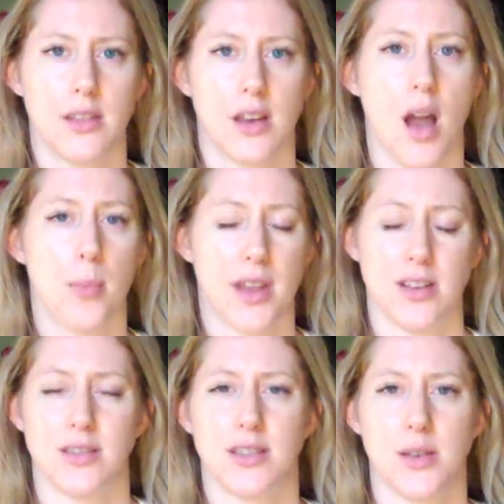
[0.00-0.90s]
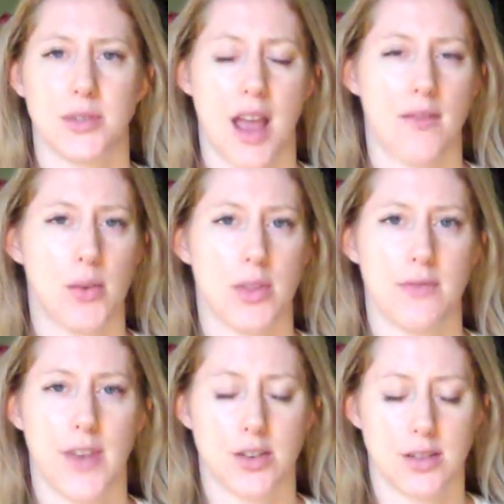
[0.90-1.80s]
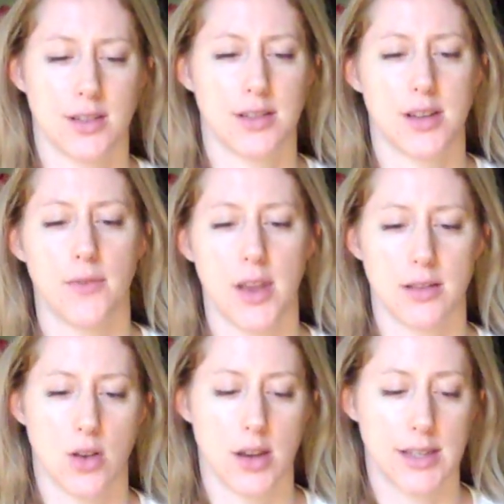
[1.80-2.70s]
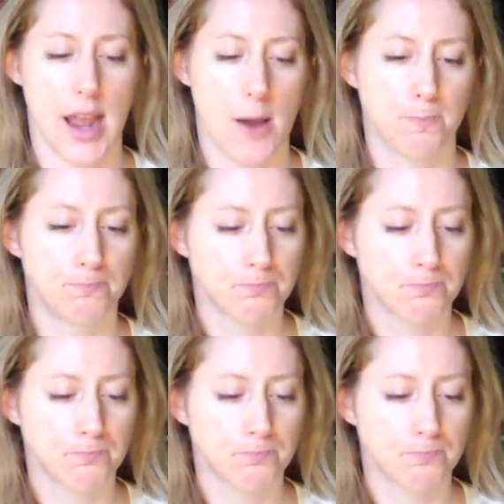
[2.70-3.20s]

The complications I was having with infections and stuff has gone down.